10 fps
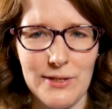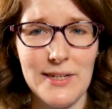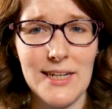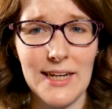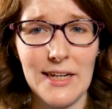so
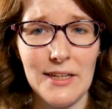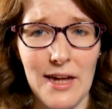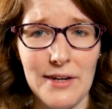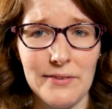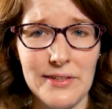I did like a
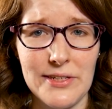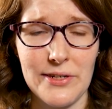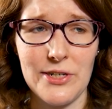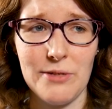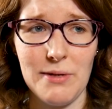lot of
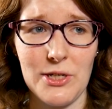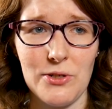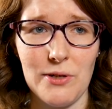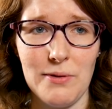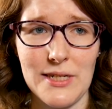research to make
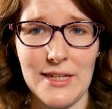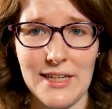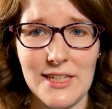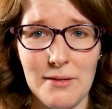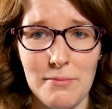sure it wasn't
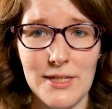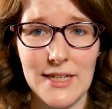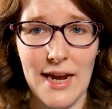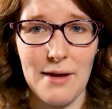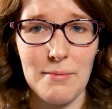like some
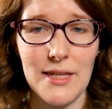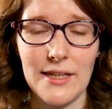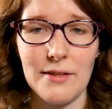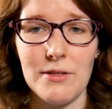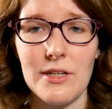scam
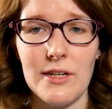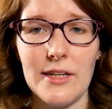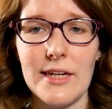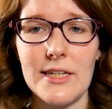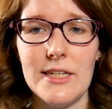thing that was gonna
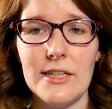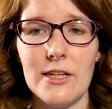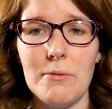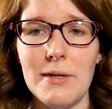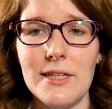like steal
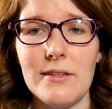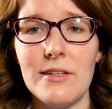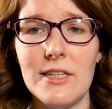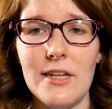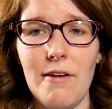all my
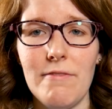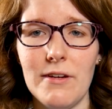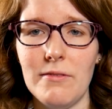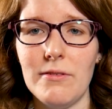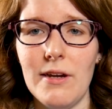stuff
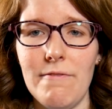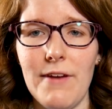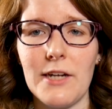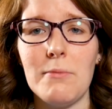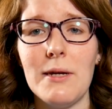and
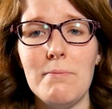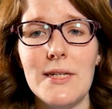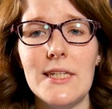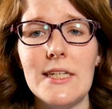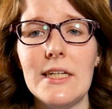infect my
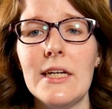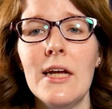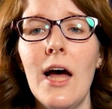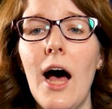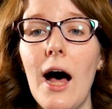PC
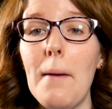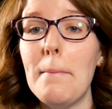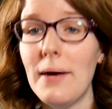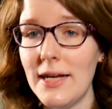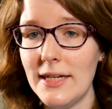
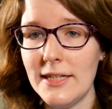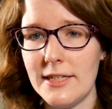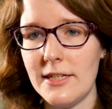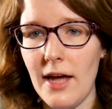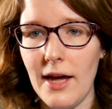but
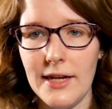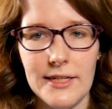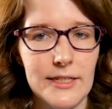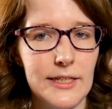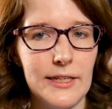it's not.
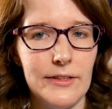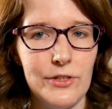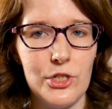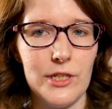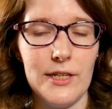It's like
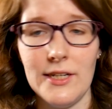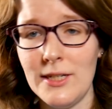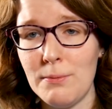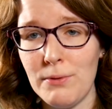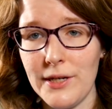legit, and
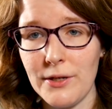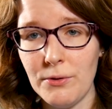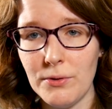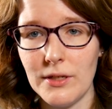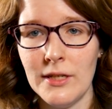it's pretty
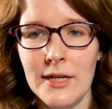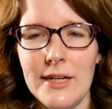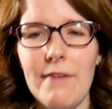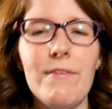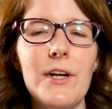cool.
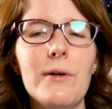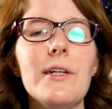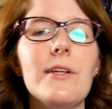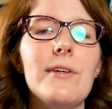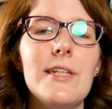If for no
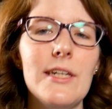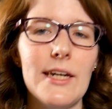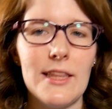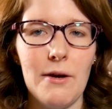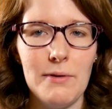other reason to
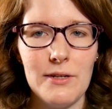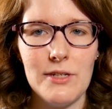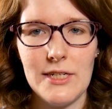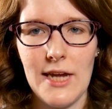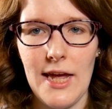get that
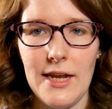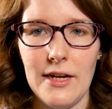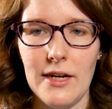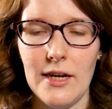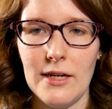Windows
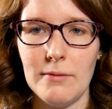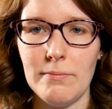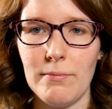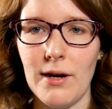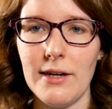10
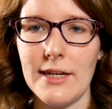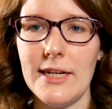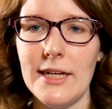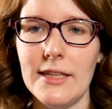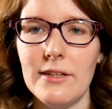um, product
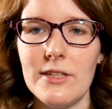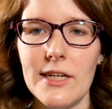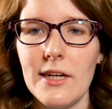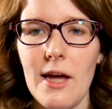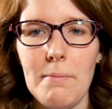key, and there's
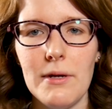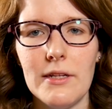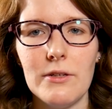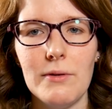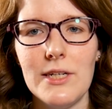like a couple
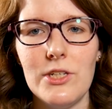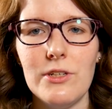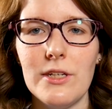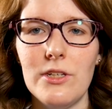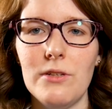other ways
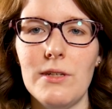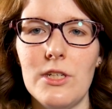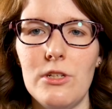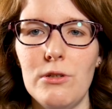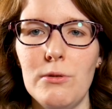you can do
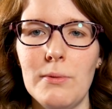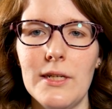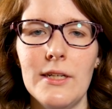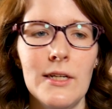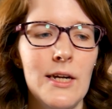it too,
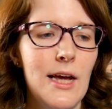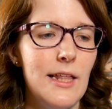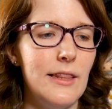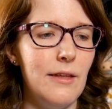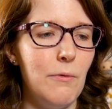but
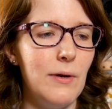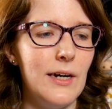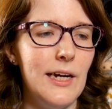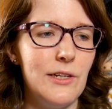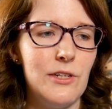
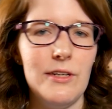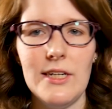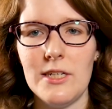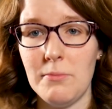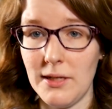where I also
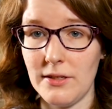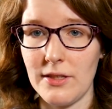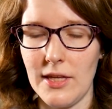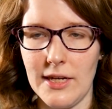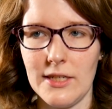needed some other
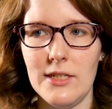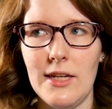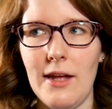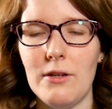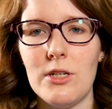things,
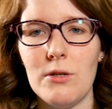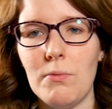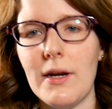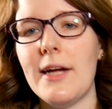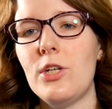that's
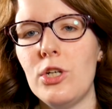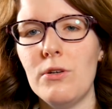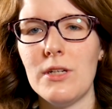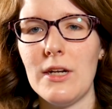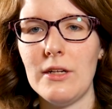what I
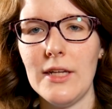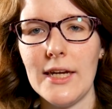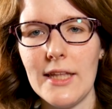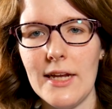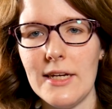chose, and I'll
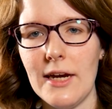link that